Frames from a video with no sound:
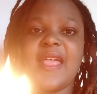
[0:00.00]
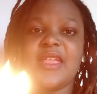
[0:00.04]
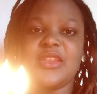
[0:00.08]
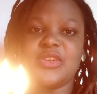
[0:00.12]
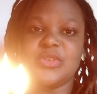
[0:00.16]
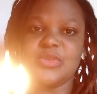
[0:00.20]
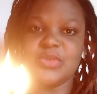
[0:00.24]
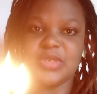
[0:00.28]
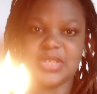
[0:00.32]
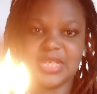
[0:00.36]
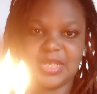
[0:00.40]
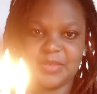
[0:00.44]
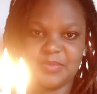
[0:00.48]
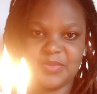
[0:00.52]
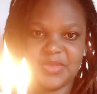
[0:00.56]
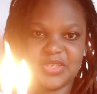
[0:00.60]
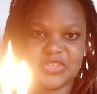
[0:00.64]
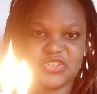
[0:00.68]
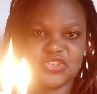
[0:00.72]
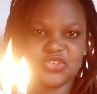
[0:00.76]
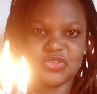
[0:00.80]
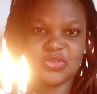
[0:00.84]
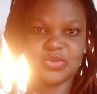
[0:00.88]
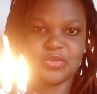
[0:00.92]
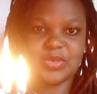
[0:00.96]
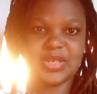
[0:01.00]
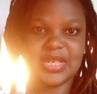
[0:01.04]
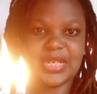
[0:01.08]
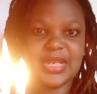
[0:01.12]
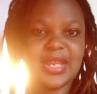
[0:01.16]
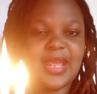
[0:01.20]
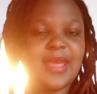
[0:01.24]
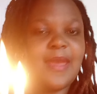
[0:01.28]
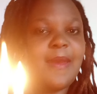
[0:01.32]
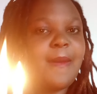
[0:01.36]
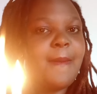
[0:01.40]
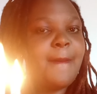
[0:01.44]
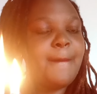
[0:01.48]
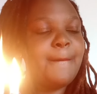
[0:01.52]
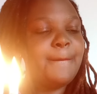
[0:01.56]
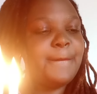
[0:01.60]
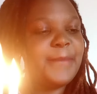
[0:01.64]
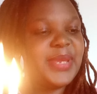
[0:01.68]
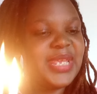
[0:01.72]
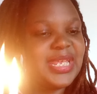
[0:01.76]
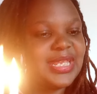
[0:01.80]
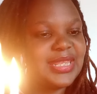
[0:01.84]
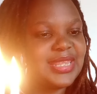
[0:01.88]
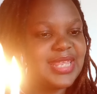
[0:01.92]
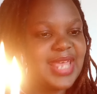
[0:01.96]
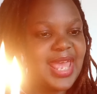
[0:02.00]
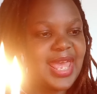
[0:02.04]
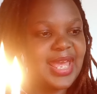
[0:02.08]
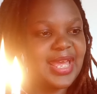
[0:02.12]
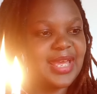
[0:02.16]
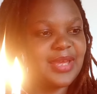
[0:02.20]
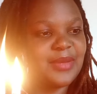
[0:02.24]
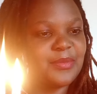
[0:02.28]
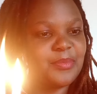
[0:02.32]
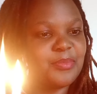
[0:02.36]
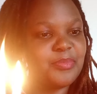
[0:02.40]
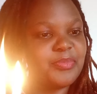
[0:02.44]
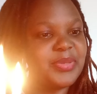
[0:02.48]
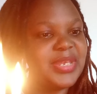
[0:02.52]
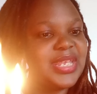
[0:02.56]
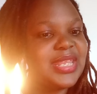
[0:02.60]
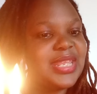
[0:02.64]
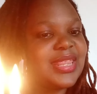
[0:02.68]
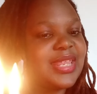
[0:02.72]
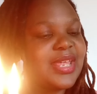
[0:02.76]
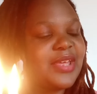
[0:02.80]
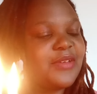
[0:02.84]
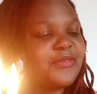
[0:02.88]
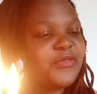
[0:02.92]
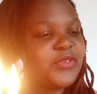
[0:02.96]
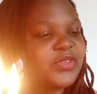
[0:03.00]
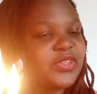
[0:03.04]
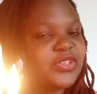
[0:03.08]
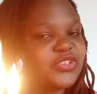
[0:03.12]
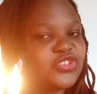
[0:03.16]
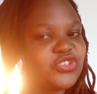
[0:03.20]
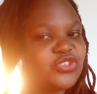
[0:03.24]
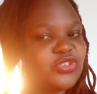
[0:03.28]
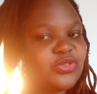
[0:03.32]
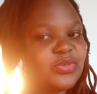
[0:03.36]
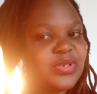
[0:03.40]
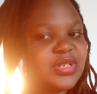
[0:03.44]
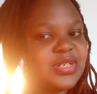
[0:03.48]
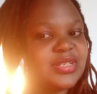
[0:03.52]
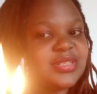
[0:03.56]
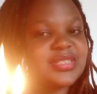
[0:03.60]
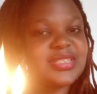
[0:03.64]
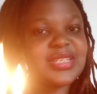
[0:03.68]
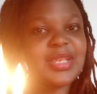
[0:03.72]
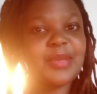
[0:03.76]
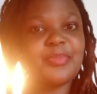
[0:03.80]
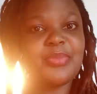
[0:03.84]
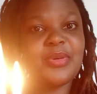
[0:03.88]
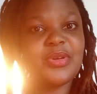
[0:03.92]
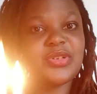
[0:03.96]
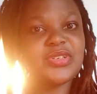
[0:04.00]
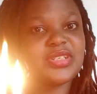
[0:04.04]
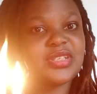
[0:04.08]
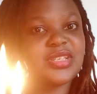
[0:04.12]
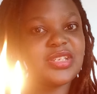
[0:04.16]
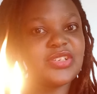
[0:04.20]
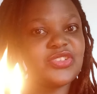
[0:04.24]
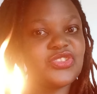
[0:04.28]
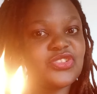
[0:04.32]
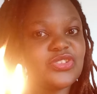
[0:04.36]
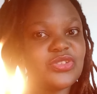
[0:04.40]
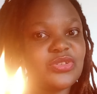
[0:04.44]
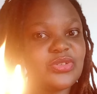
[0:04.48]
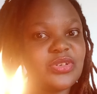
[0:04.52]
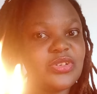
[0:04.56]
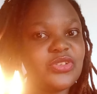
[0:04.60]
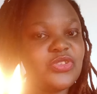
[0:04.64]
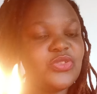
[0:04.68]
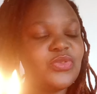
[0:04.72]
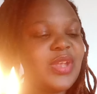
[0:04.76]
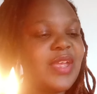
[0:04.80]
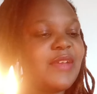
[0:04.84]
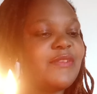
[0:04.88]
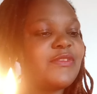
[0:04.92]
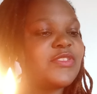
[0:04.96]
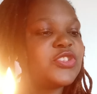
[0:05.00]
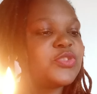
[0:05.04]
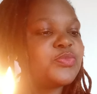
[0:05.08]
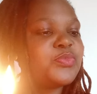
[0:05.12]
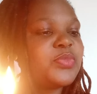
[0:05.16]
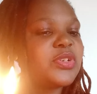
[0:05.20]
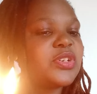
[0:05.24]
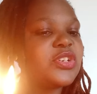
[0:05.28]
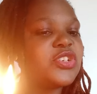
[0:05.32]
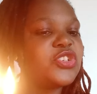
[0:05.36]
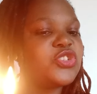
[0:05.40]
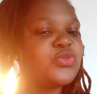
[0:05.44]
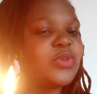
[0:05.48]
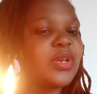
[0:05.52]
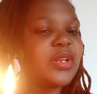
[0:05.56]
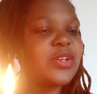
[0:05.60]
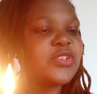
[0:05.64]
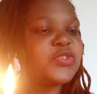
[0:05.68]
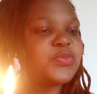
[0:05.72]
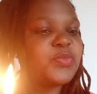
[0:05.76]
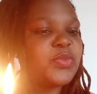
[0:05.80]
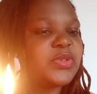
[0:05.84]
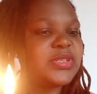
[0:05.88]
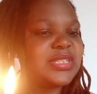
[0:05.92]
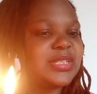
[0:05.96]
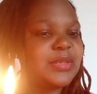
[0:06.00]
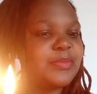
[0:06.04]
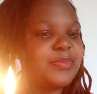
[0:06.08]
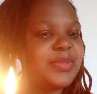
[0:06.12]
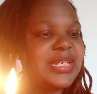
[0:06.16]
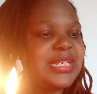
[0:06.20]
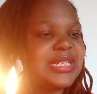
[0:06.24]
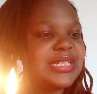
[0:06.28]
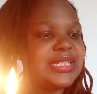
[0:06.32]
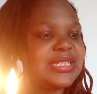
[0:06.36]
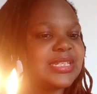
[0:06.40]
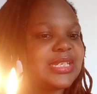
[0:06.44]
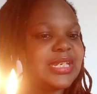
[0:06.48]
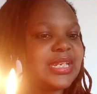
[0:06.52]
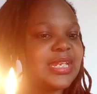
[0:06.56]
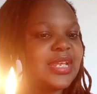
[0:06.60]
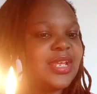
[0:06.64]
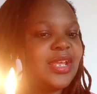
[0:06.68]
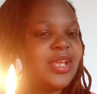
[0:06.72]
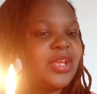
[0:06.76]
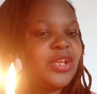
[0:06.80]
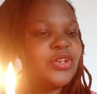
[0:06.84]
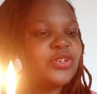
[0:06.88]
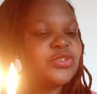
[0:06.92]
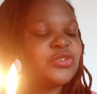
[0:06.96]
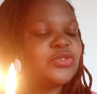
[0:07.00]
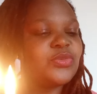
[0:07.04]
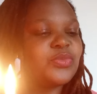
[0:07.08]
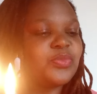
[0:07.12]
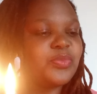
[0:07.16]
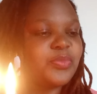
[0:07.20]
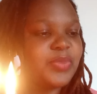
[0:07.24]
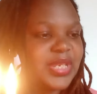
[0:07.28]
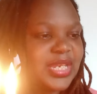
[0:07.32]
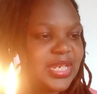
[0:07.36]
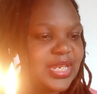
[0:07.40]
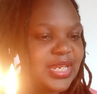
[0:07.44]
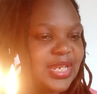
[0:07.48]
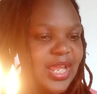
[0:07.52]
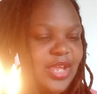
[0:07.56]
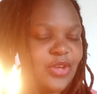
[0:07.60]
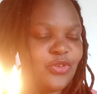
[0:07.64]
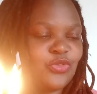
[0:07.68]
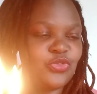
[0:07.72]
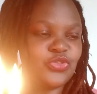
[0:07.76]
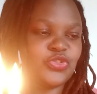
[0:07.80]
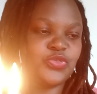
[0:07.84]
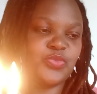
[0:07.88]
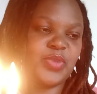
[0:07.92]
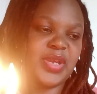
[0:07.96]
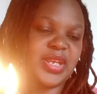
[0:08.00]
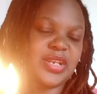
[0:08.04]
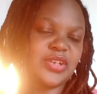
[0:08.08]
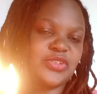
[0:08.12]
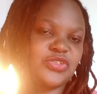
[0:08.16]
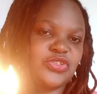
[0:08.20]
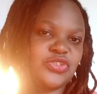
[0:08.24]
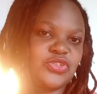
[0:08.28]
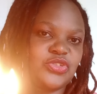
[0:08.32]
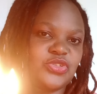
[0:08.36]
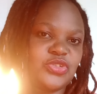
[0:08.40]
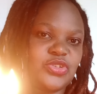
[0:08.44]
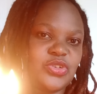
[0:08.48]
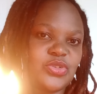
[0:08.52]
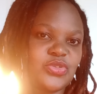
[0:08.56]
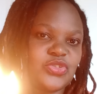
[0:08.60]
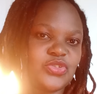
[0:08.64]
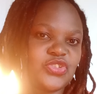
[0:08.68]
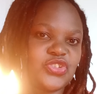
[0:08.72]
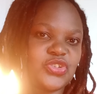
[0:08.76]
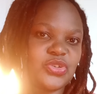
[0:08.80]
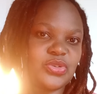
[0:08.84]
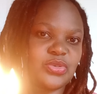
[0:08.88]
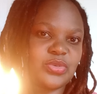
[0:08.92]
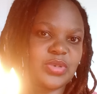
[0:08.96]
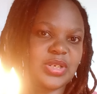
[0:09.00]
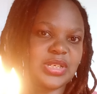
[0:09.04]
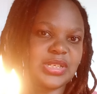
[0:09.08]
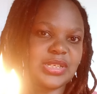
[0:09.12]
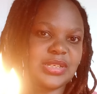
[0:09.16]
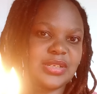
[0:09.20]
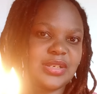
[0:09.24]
You name the children. Be there, be there for the children, support the children. You have a spiritual responsibility to be a good parent to your children.